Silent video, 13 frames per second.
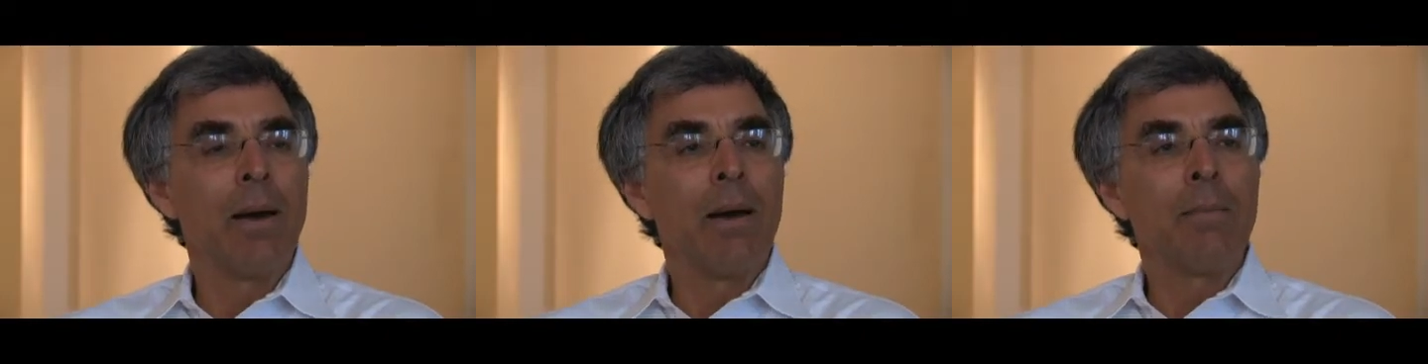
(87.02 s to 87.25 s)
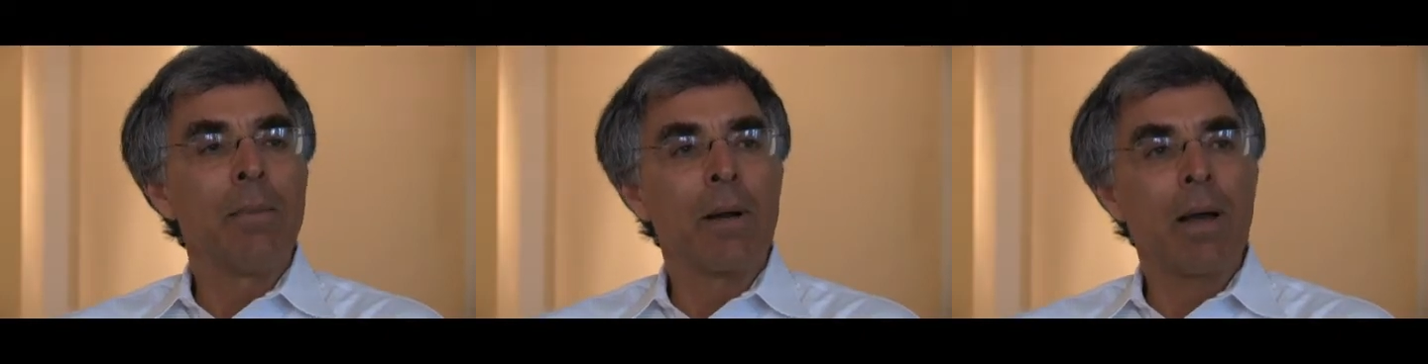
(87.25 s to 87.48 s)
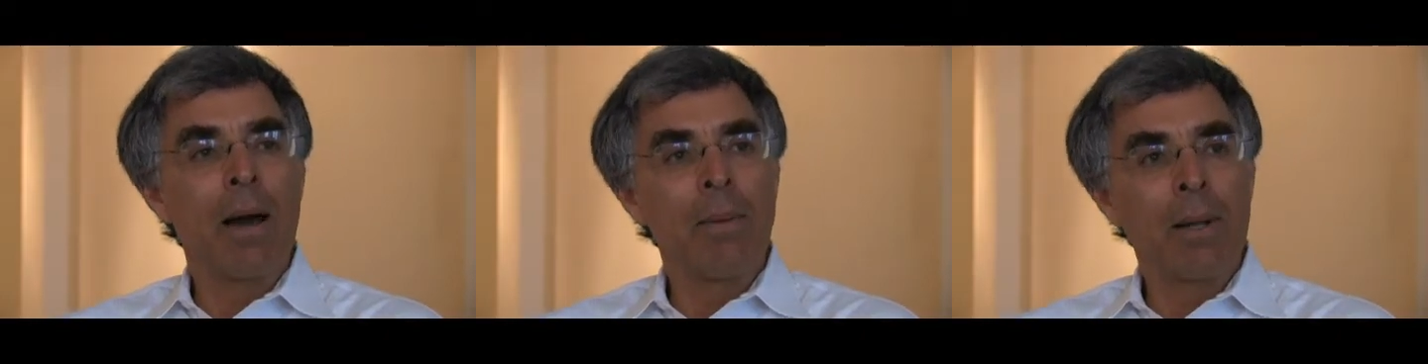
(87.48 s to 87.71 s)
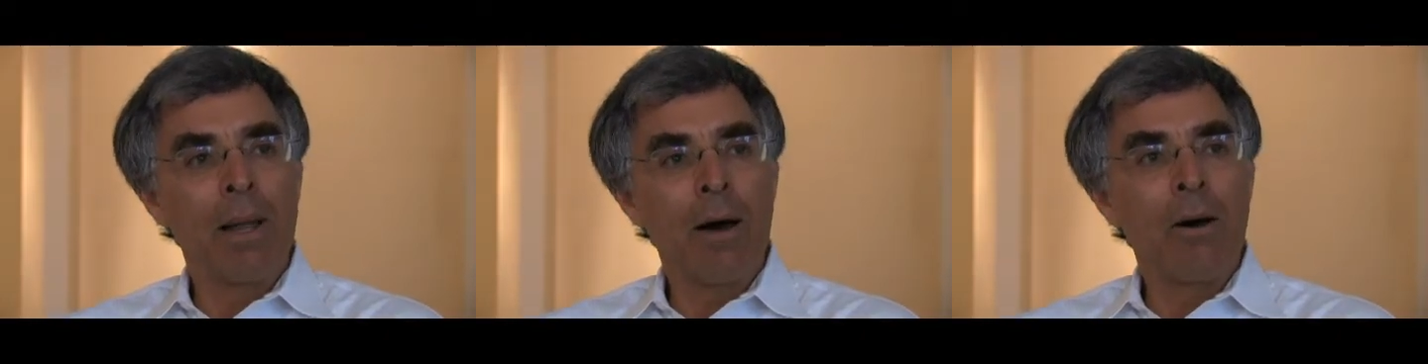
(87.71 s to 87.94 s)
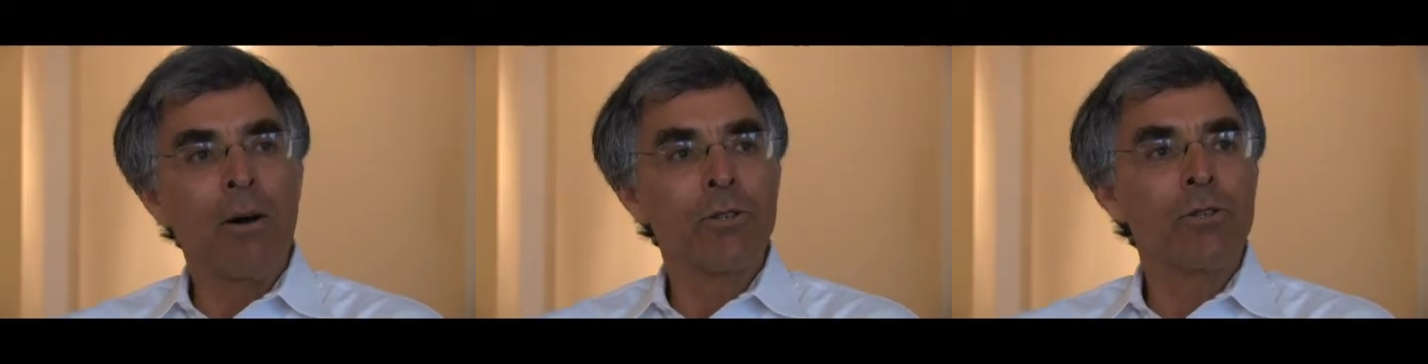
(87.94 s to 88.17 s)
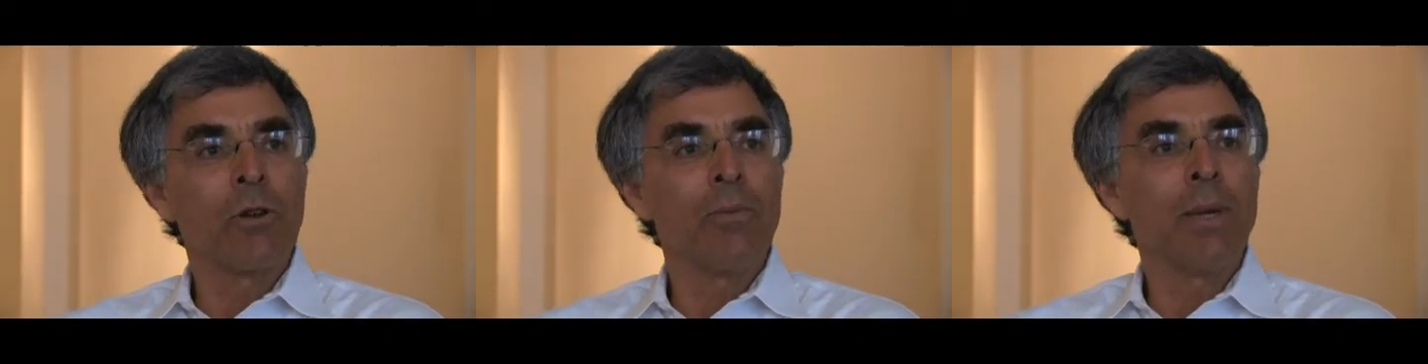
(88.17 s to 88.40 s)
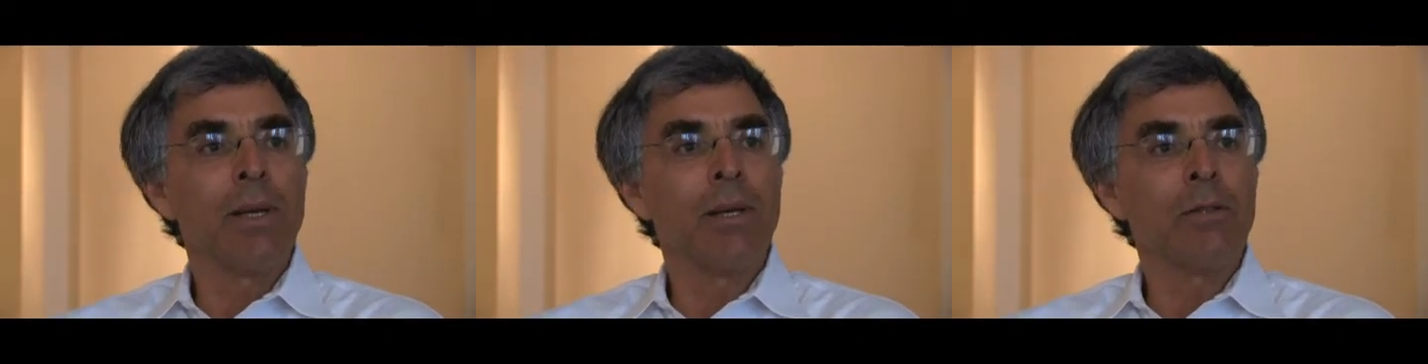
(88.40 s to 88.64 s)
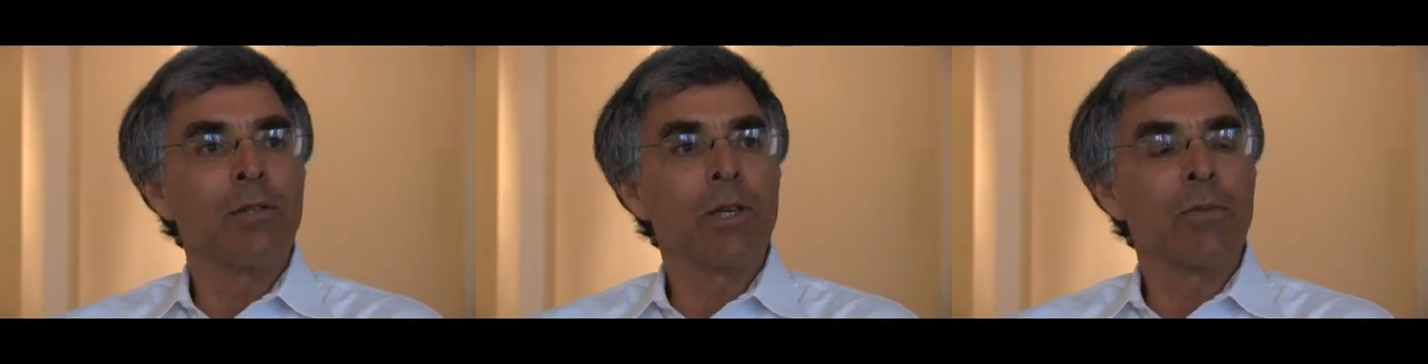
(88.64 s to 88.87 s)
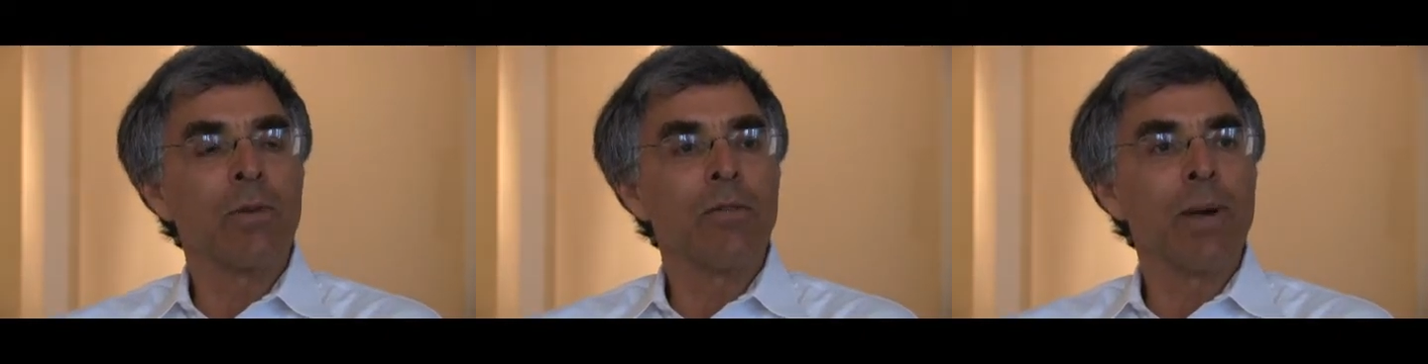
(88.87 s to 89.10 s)
But Kabbalah also means,
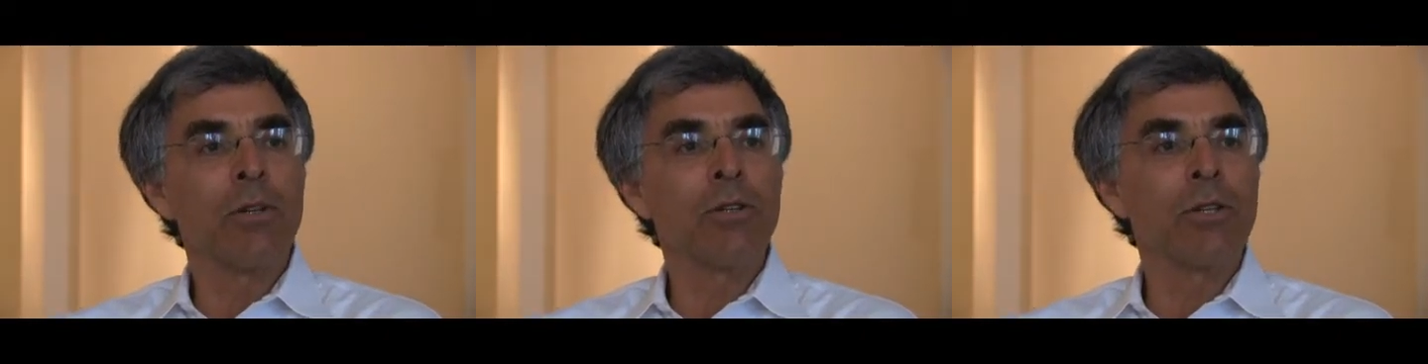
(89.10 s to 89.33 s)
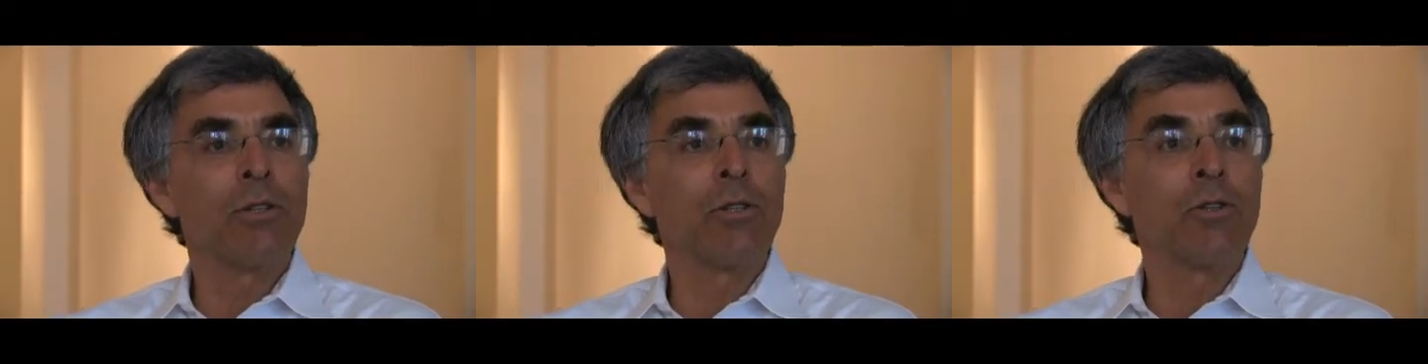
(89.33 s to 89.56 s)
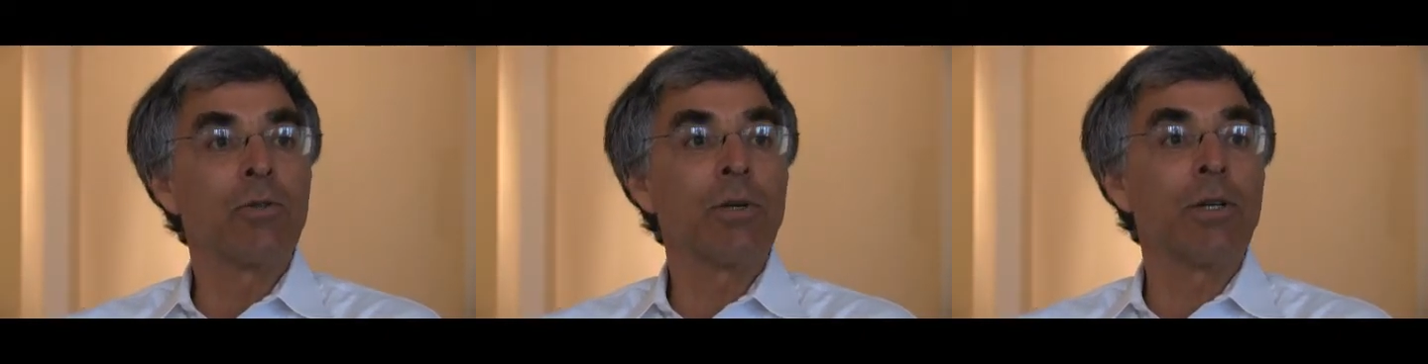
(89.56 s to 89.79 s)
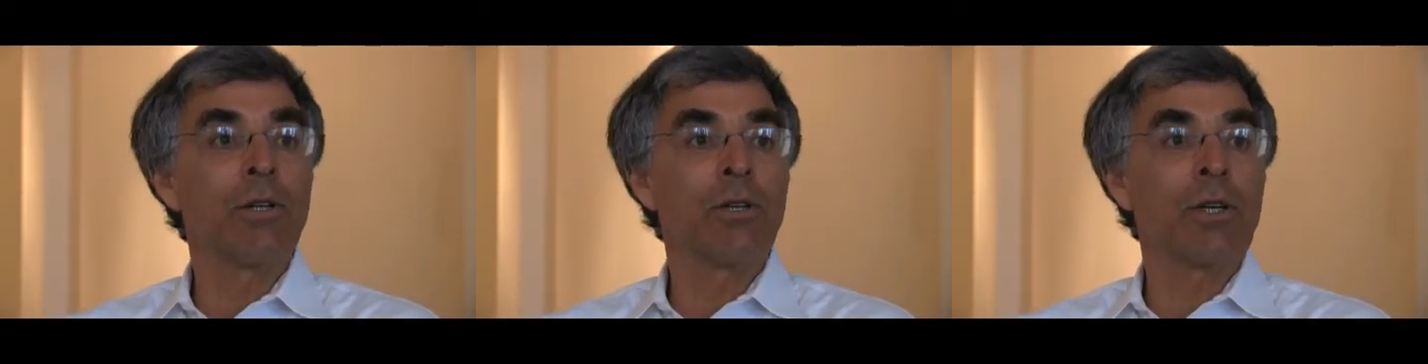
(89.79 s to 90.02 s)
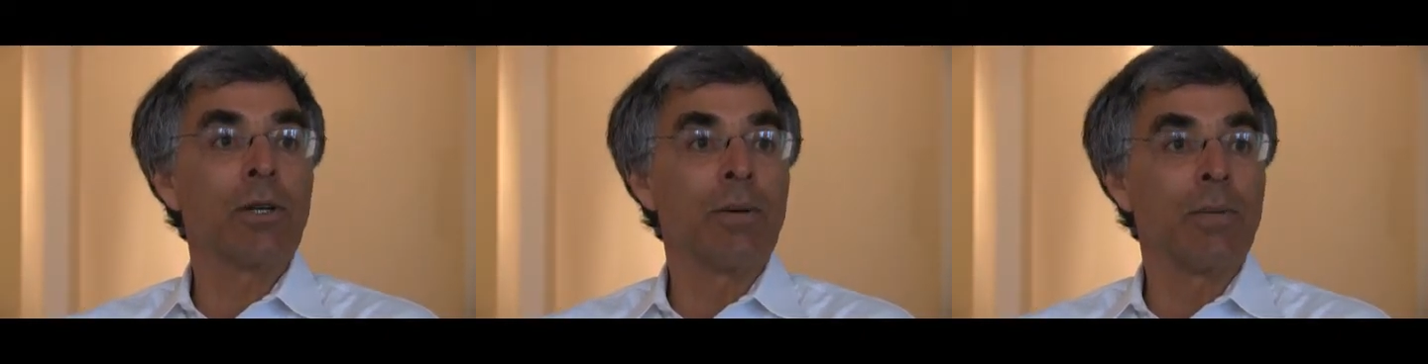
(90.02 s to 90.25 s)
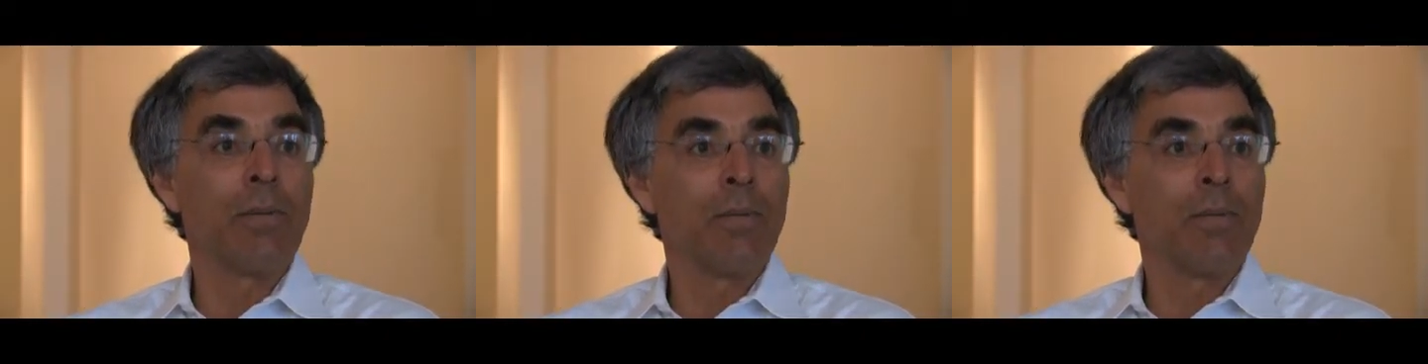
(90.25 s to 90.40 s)
as we've mentioned, tradition.